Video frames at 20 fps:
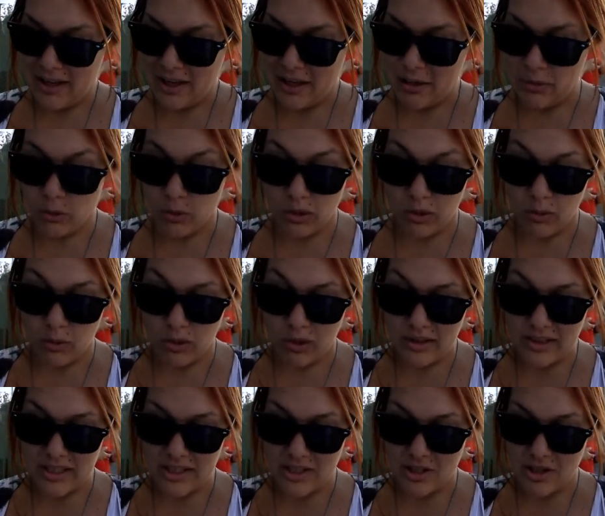He wore
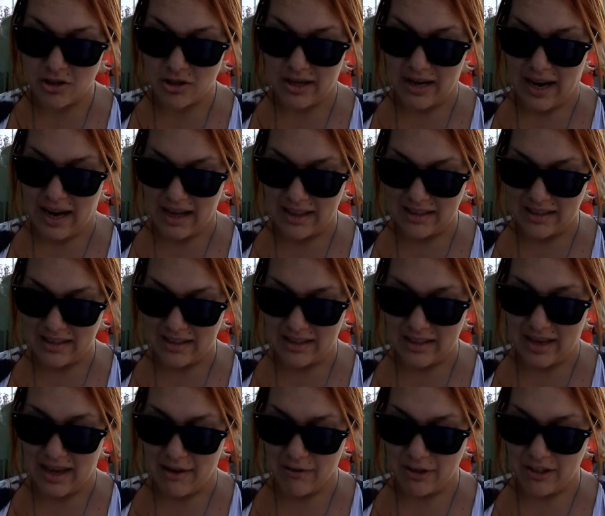World Industry hat
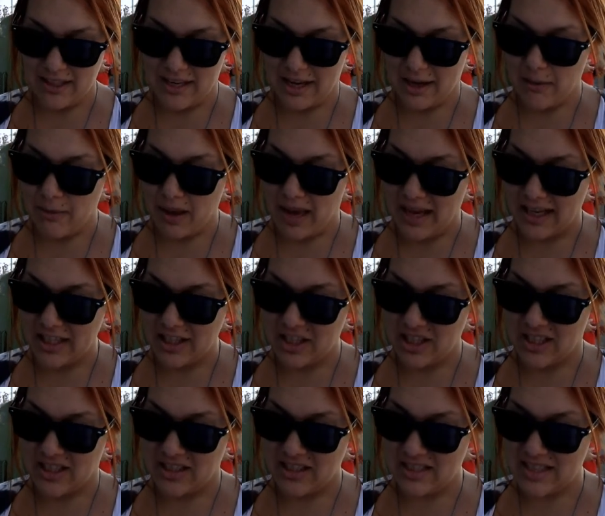every day, baggy
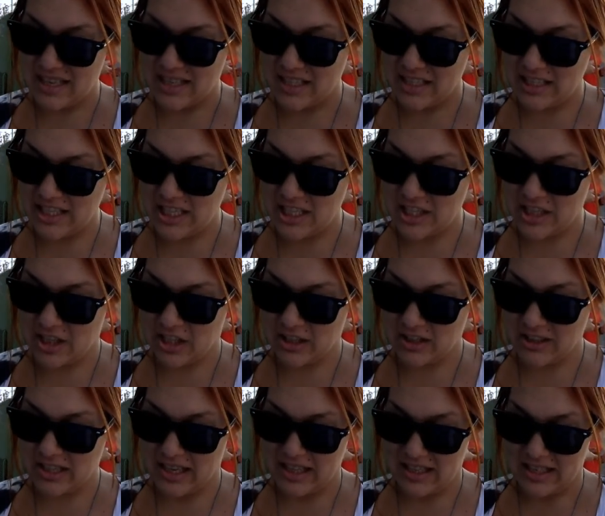jeans, and a
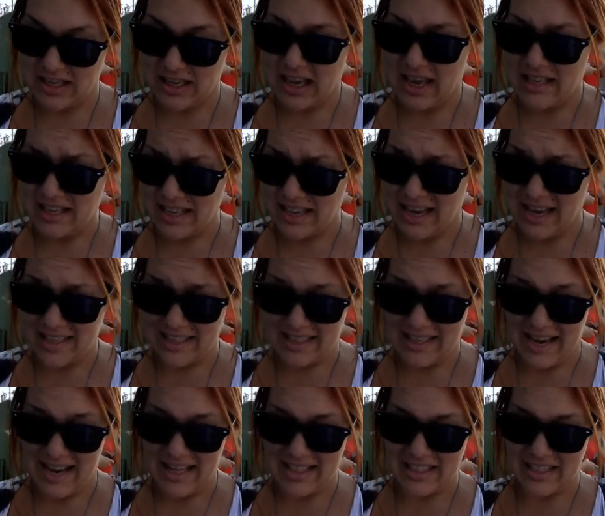t-shirt, and he had a
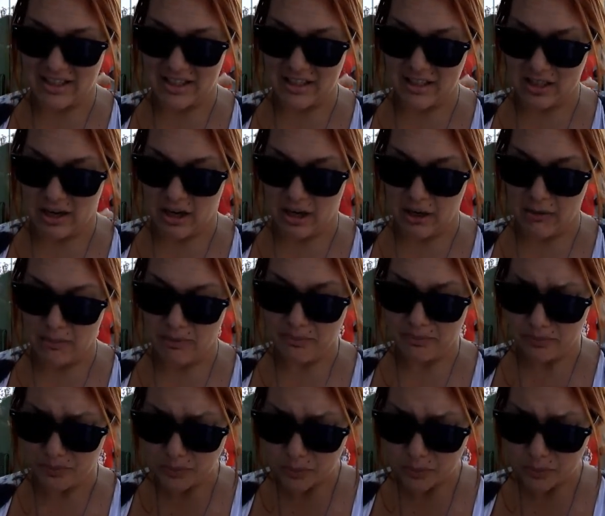cast on his arm